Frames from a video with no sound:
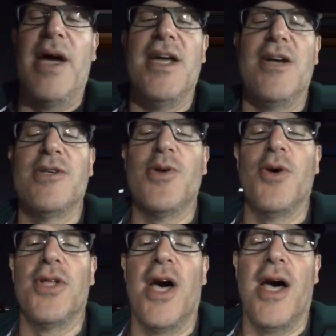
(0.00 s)
my ears?
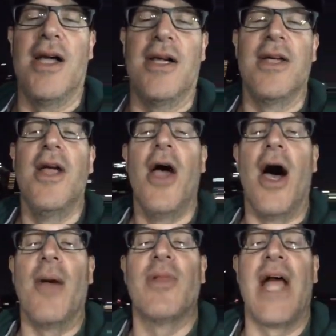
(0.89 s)
Hold on.
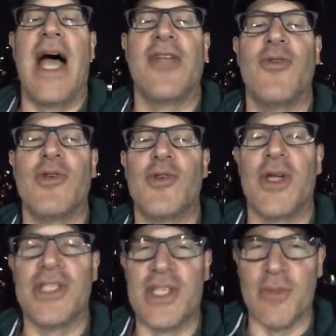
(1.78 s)
I'm glad you
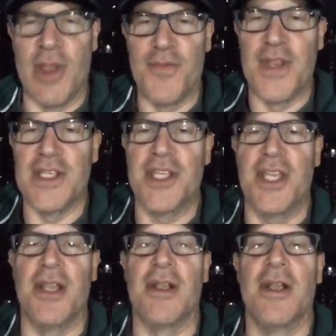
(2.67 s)
enjoyed seeing my face
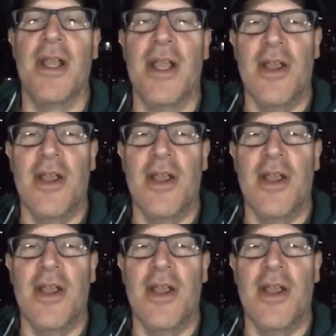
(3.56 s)
here.